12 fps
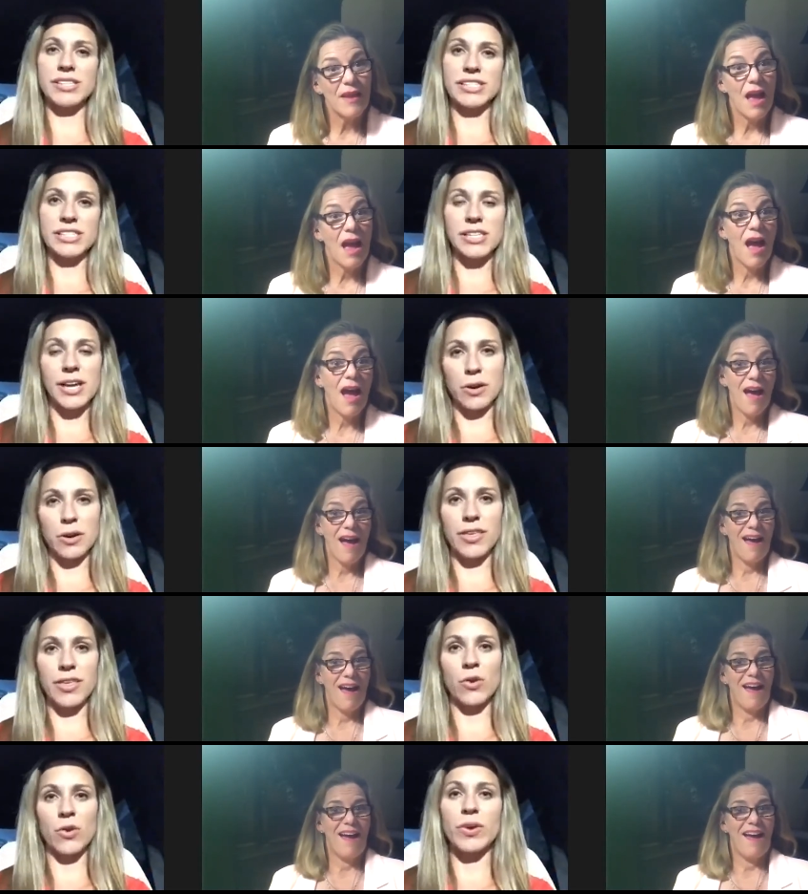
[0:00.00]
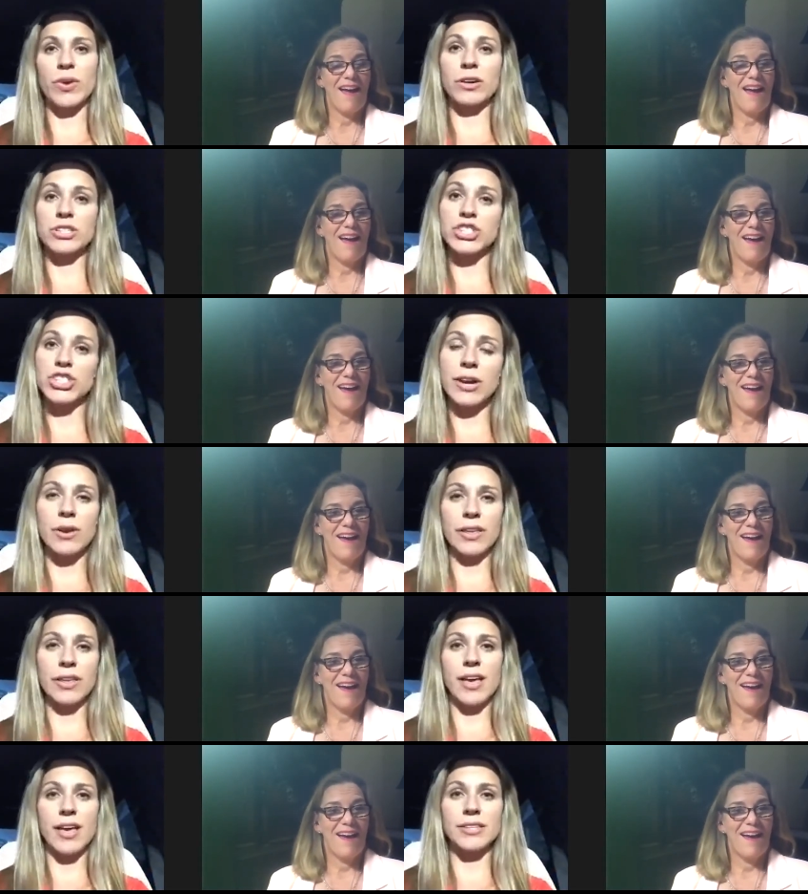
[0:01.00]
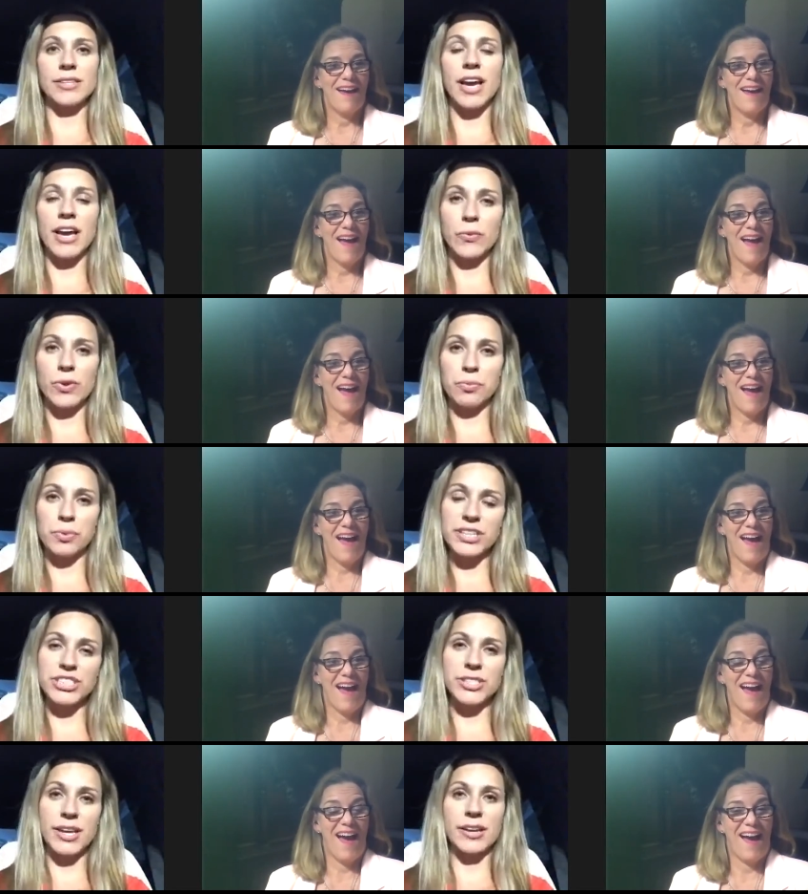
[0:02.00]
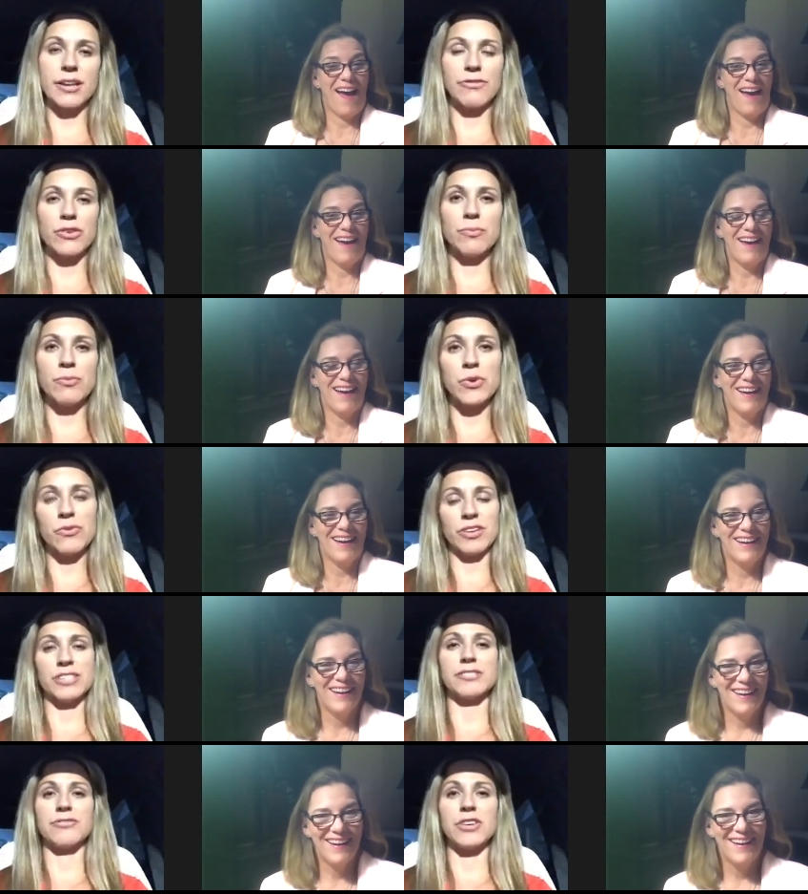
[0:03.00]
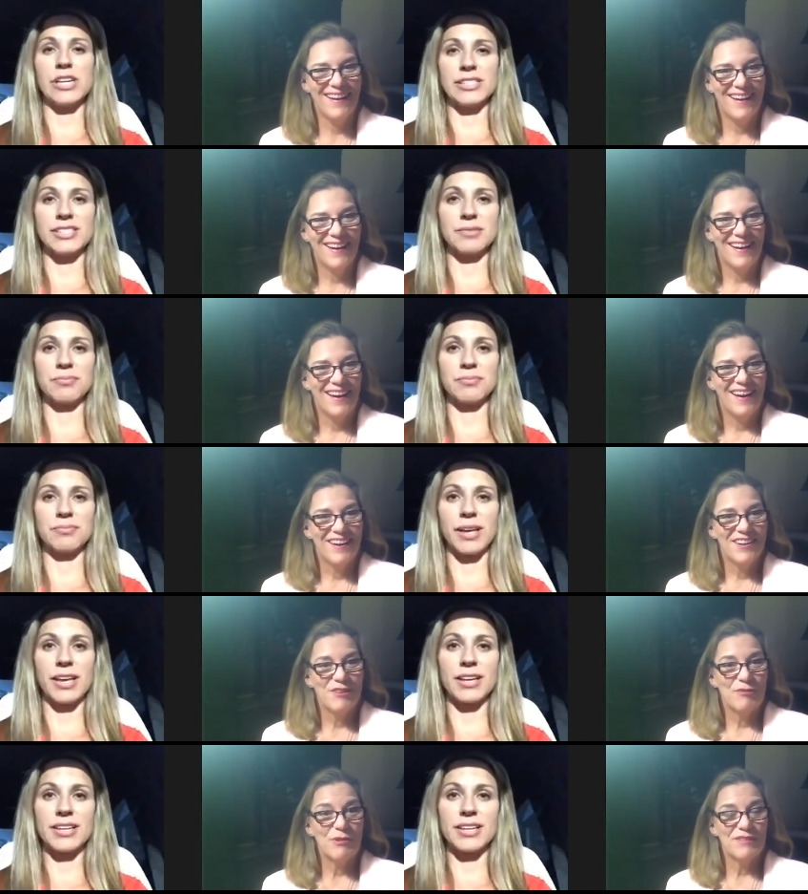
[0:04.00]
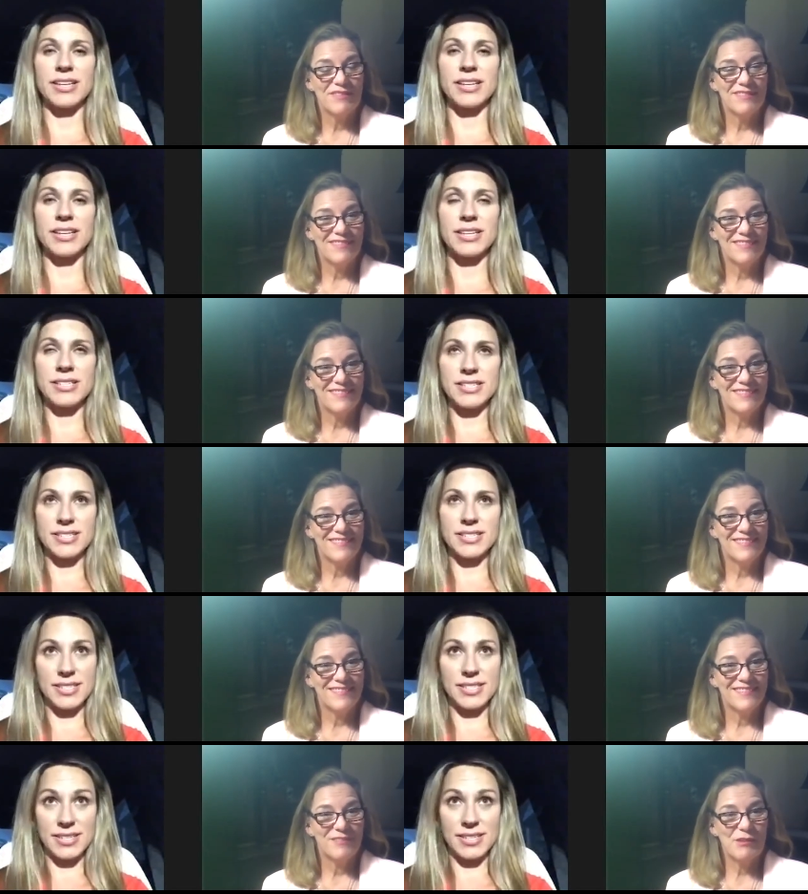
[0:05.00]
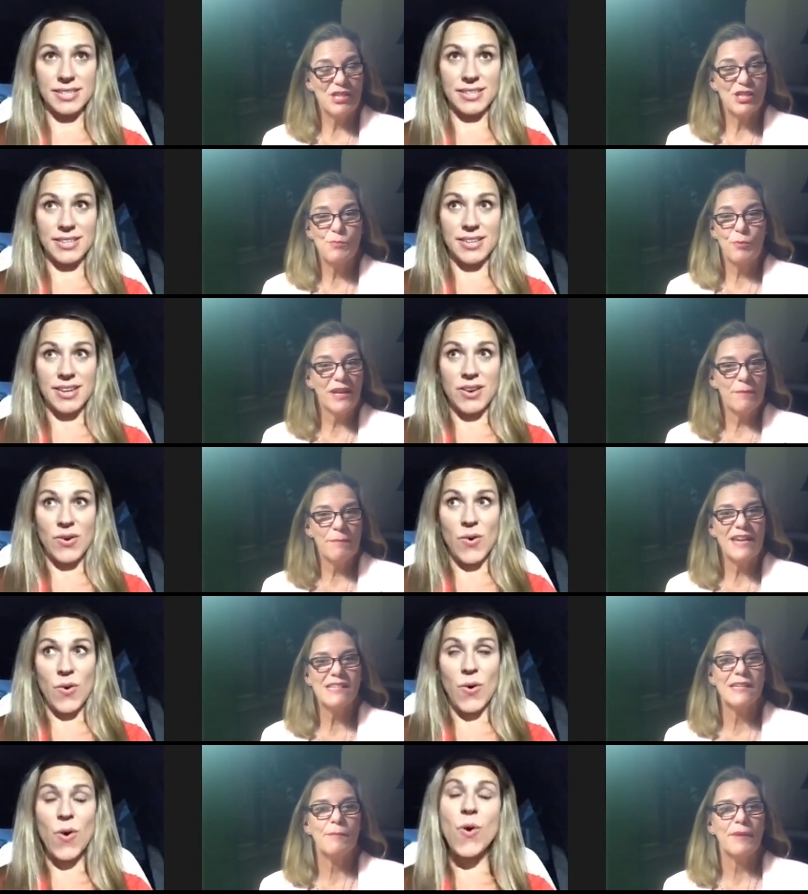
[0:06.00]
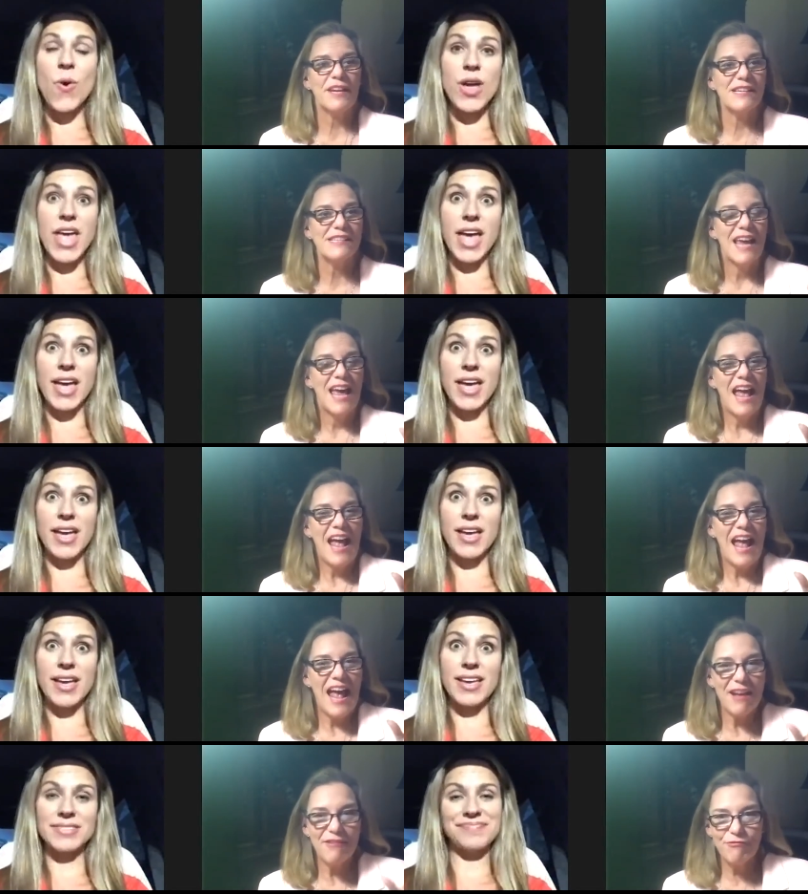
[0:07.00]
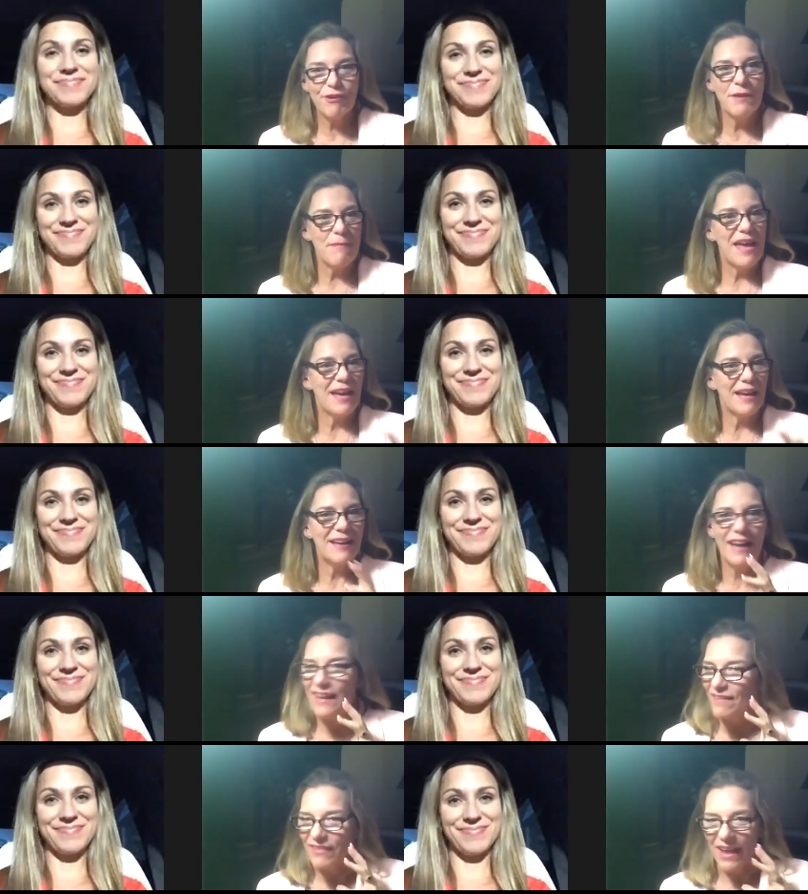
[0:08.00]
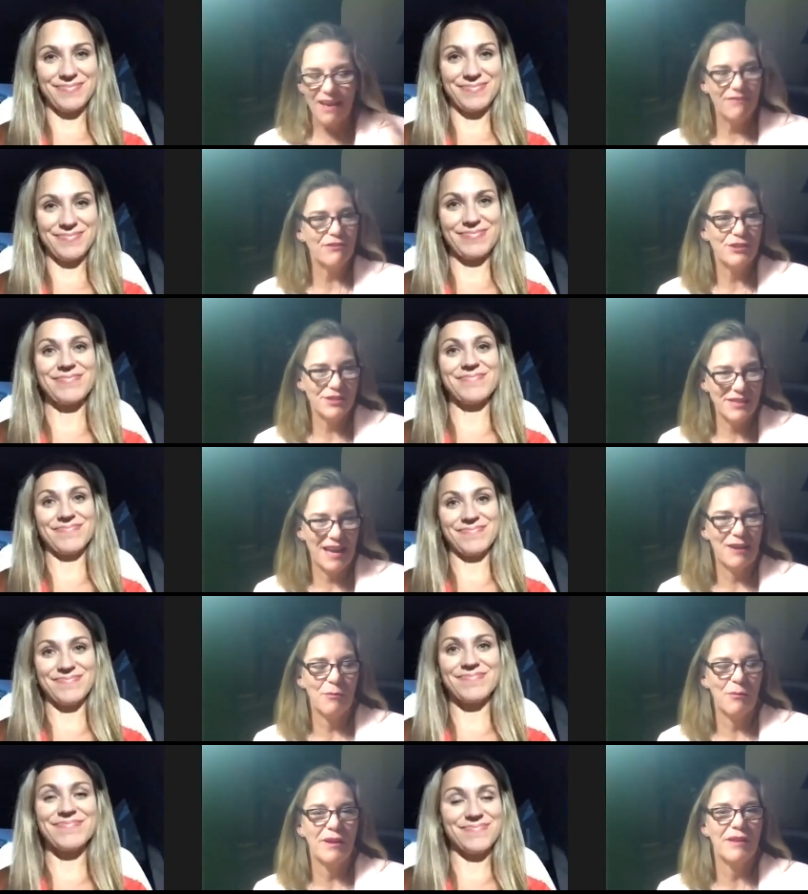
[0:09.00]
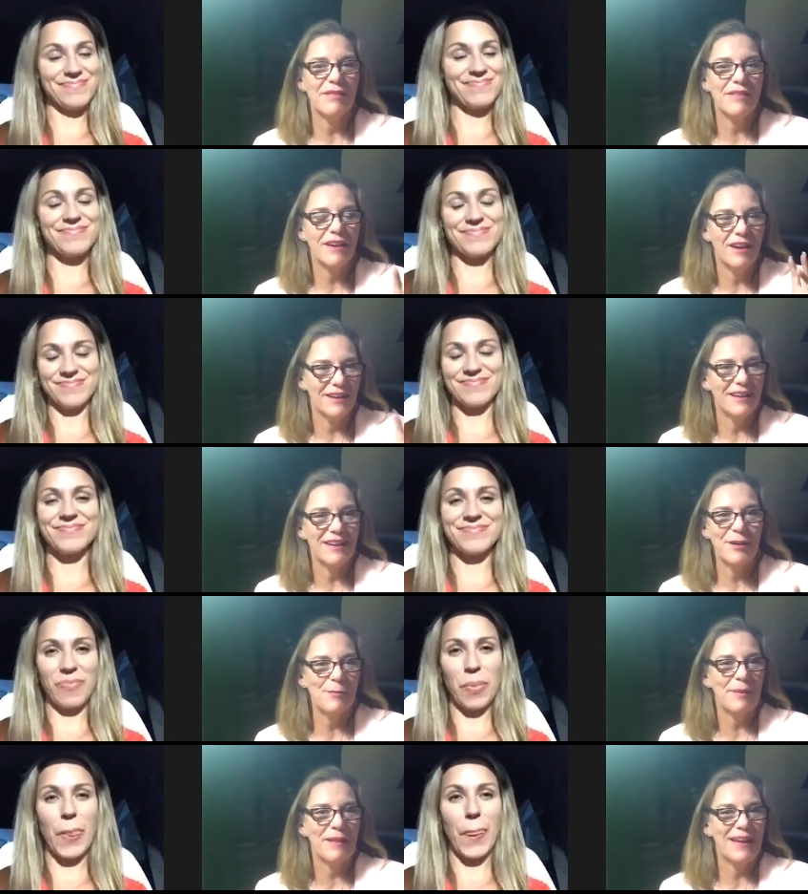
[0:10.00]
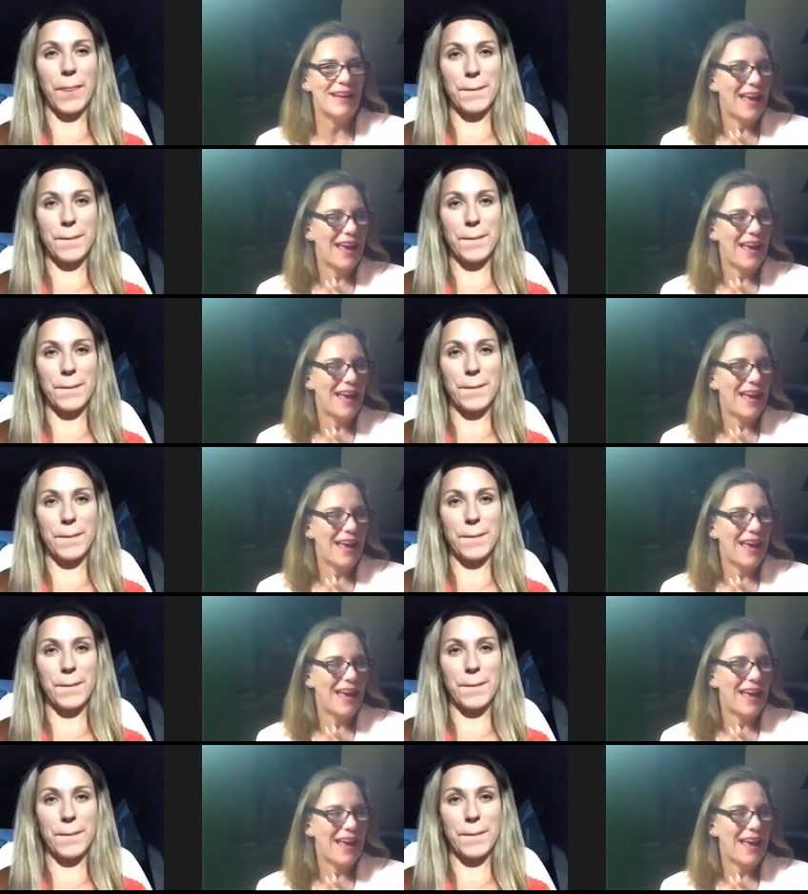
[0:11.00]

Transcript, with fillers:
Speaker 1: entire thing. We are sharing that. I would appreciate if you move his foot. I'm like
Speaker 2: which is pretty amazing okay. because every man I have ever sat with on an airplane